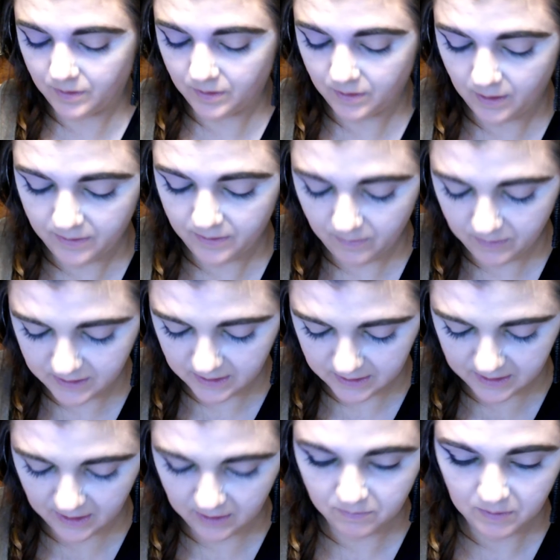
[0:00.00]
and that was a
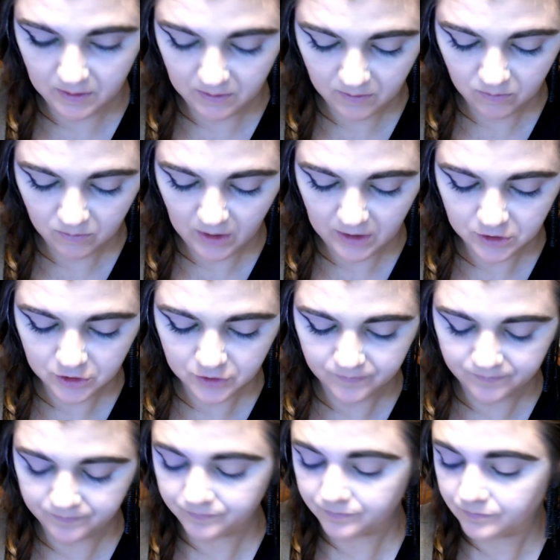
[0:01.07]
Sigma brush,
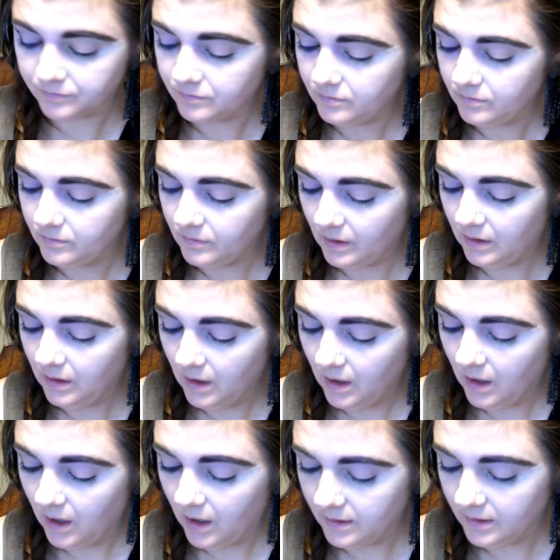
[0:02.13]

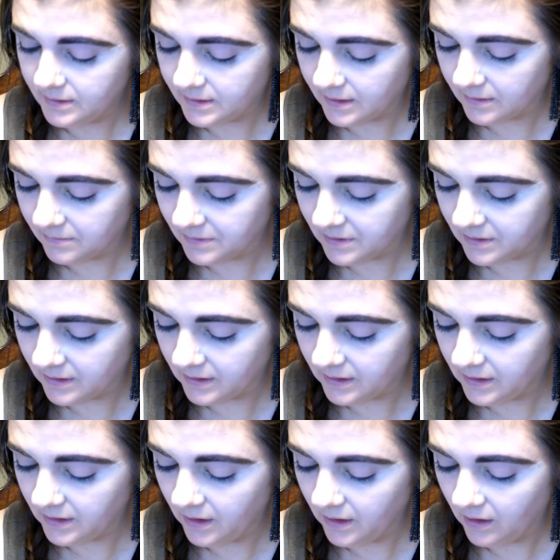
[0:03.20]
a Sigma
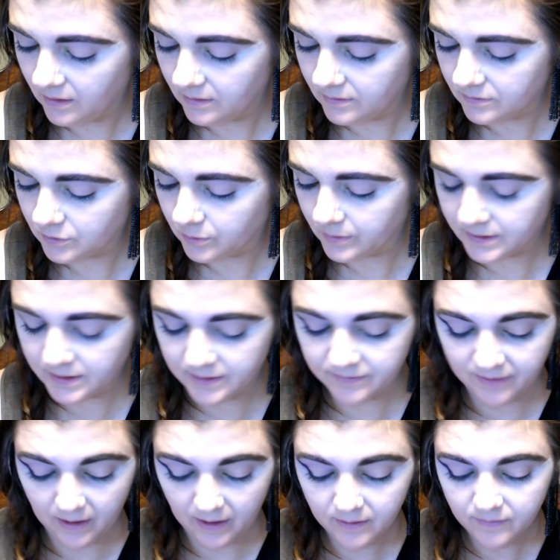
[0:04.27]

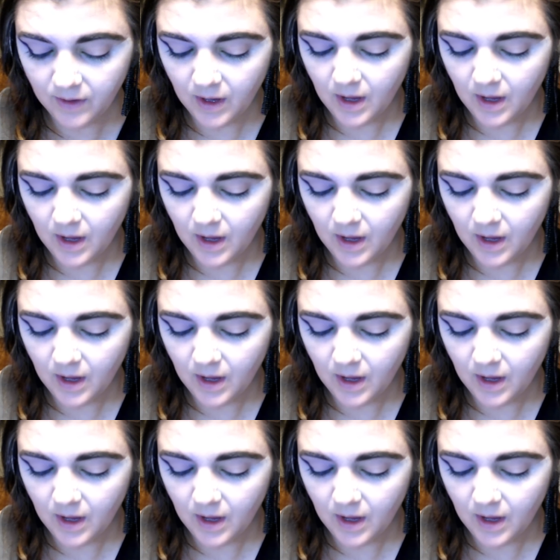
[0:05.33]
E25.